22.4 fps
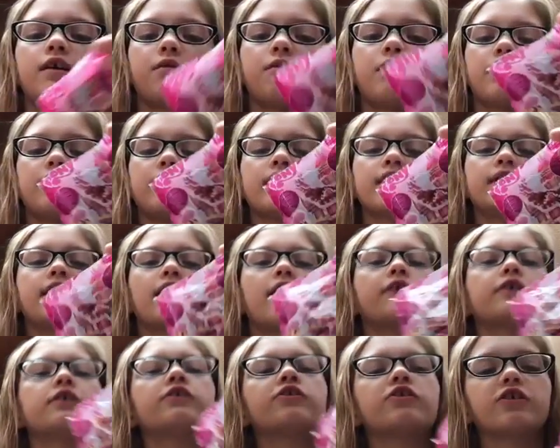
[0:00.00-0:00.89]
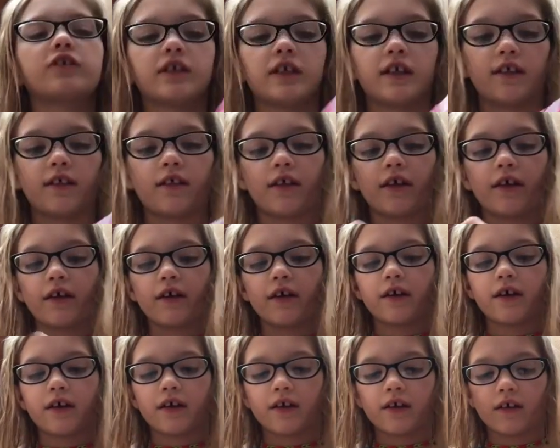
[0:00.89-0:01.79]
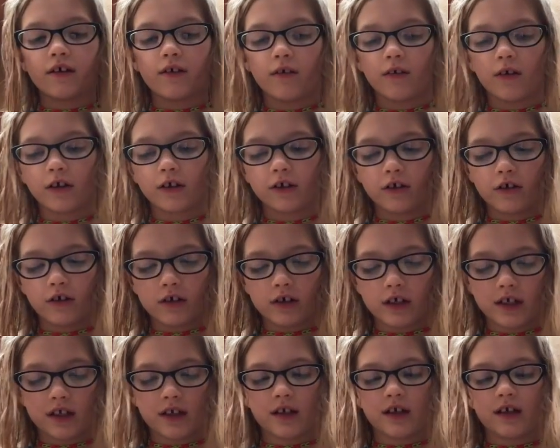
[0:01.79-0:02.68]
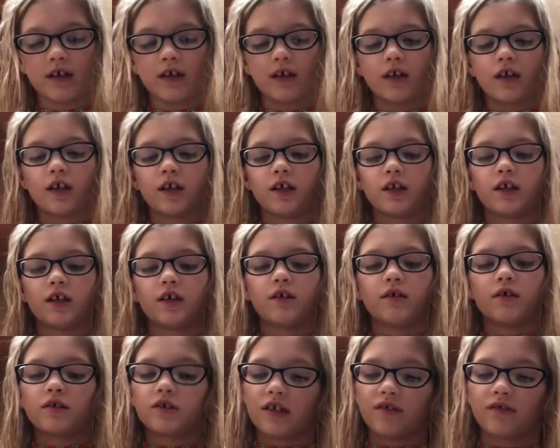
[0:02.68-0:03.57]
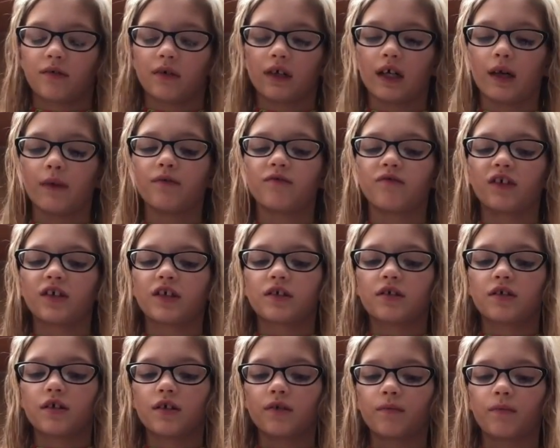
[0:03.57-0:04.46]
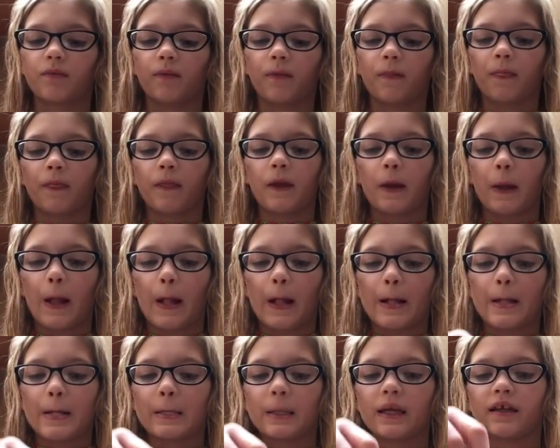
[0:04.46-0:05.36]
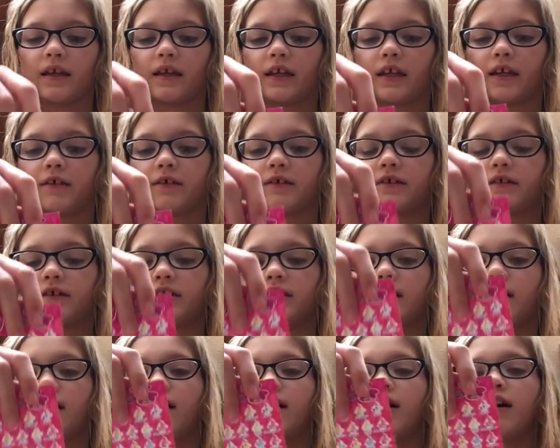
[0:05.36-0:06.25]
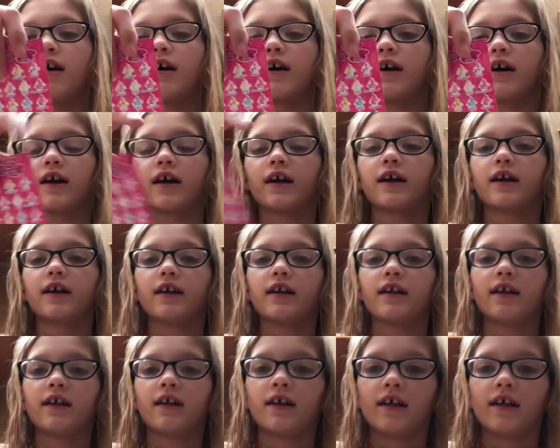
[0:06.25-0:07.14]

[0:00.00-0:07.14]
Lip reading: When in doubt, use your teeth. Or Google it. Whichever one comes first. Here's the card.